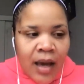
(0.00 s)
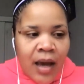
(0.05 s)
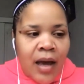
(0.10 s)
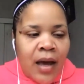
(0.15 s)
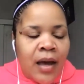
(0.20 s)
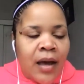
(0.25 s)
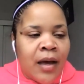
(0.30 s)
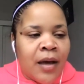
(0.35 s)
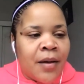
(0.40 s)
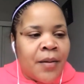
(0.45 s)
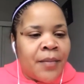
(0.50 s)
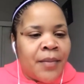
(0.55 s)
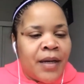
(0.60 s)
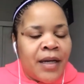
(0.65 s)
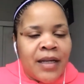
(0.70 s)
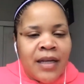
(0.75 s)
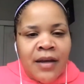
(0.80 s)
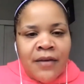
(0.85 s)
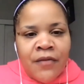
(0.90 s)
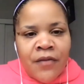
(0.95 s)
Um, he
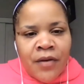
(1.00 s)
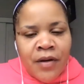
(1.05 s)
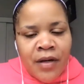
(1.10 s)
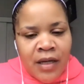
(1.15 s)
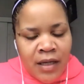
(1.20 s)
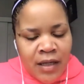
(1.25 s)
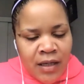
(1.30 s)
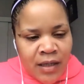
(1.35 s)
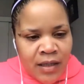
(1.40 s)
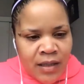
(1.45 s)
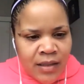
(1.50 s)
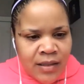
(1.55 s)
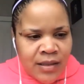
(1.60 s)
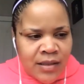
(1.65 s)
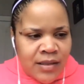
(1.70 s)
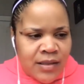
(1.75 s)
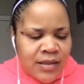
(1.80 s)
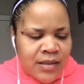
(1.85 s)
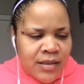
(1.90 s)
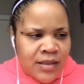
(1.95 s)
never he
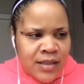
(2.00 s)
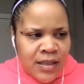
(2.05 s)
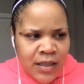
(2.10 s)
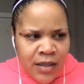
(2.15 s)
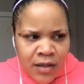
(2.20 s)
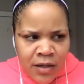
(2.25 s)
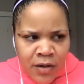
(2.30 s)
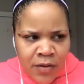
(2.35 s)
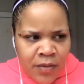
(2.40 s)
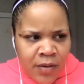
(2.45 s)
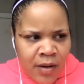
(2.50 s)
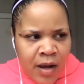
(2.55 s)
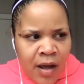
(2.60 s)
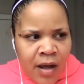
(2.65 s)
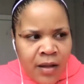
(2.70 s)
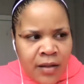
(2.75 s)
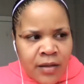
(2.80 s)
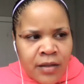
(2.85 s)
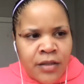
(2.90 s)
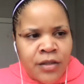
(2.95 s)
didn't go to
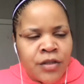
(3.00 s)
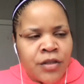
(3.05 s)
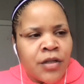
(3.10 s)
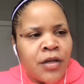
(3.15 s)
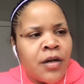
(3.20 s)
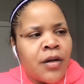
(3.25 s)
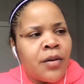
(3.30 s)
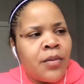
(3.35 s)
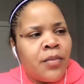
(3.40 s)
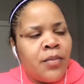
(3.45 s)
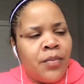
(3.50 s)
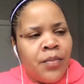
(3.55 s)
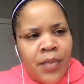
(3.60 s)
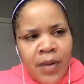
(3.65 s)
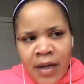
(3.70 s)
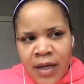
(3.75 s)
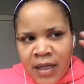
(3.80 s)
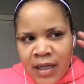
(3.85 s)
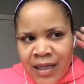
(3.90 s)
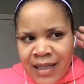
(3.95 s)
college,
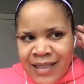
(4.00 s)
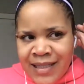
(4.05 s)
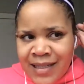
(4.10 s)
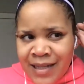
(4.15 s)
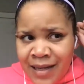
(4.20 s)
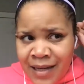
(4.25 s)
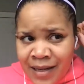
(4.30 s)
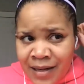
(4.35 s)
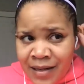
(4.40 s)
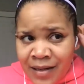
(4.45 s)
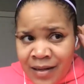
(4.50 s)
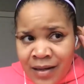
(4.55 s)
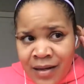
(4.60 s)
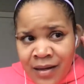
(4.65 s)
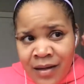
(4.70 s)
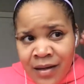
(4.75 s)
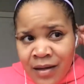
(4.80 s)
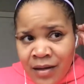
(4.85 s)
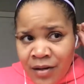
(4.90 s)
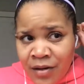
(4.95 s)
but he did
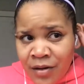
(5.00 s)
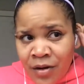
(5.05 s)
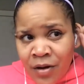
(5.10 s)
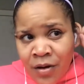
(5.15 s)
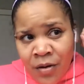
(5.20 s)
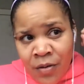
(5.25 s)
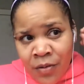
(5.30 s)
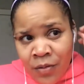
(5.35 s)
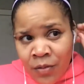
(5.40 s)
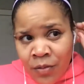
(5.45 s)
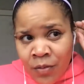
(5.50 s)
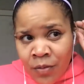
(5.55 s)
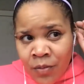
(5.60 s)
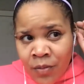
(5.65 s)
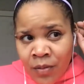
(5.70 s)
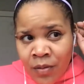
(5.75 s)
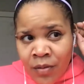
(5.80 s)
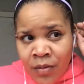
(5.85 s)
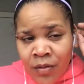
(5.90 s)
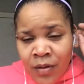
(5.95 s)
go
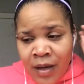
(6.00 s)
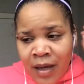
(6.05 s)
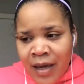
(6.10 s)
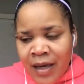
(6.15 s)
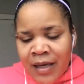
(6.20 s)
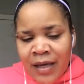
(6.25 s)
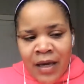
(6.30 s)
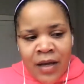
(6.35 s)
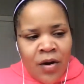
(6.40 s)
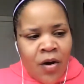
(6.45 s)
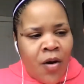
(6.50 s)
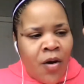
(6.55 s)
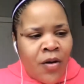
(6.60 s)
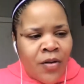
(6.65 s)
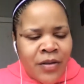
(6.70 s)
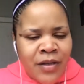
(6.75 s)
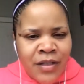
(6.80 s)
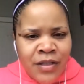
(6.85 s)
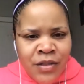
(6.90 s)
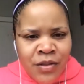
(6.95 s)
and get all
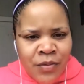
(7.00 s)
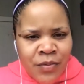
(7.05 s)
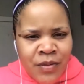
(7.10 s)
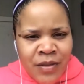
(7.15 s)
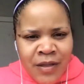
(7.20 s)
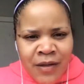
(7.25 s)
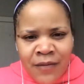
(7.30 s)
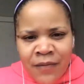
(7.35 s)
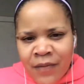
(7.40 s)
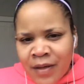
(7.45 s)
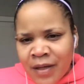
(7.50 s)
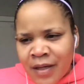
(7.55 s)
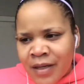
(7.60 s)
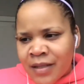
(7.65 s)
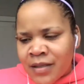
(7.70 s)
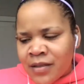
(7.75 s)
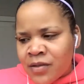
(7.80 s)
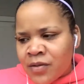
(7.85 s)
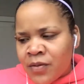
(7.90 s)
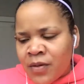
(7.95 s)
these
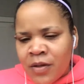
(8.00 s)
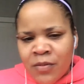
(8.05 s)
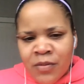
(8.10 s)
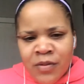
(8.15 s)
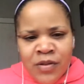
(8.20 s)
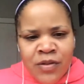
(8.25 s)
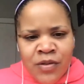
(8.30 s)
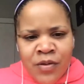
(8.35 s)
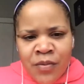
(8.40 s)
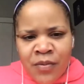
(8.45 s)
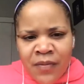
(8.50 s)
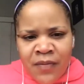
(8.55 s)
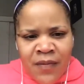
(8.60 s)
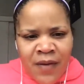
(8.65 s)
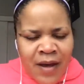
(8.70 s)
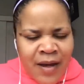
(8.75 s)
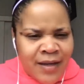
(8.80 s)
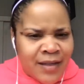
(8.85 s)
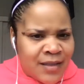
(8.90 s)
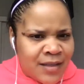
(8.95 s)
certificates. So he was
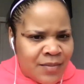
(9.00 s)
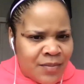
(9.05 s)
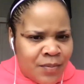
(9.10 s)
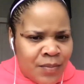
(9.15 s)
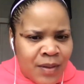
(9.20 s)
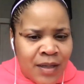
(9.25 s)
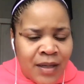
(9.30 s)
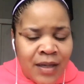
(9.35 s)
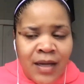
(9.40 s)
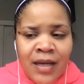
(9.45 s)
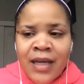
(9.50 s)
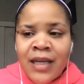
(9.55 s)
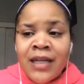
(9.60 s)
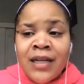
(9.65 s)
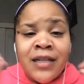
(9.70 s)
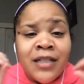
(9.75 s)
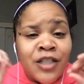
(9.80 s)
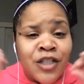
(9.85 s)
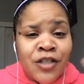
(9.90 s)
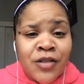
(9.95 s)
certified to be. He
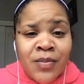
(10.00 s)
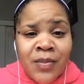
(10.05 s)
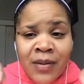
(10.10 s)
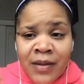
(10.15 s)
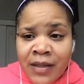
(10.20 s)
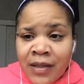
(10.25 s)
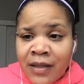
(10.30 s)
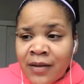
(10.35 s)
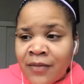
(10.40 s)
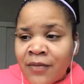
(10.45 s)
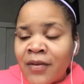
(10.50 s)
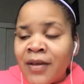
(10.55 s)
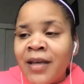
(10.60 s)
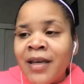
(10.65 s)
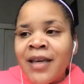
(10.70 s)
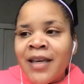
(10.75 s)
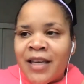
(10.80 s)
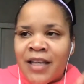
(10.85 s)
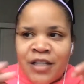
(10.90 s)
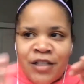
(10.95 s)
didn't just believe
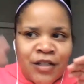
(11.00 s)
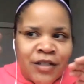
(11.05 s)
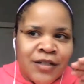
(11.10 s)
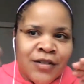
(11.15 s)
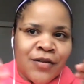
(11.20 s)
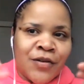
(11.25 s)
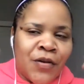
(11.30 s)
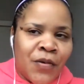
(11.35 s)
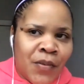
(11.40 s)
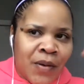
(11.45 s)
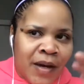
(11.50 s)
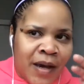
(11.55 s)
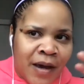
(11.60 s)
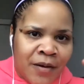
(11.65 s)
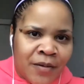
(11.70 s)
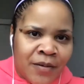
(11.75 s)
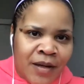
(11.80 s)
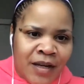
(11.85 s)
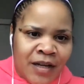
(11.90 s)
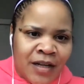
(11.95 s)
in just going
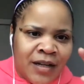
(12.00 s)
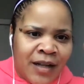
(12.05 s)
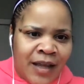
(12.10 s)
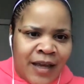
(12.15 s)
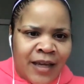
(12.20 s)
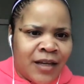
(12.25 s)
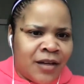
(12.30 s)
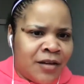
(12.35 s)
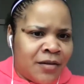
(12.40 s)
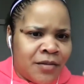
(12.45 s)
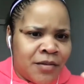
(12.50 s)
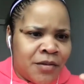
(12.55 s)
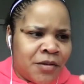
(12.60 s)
out and like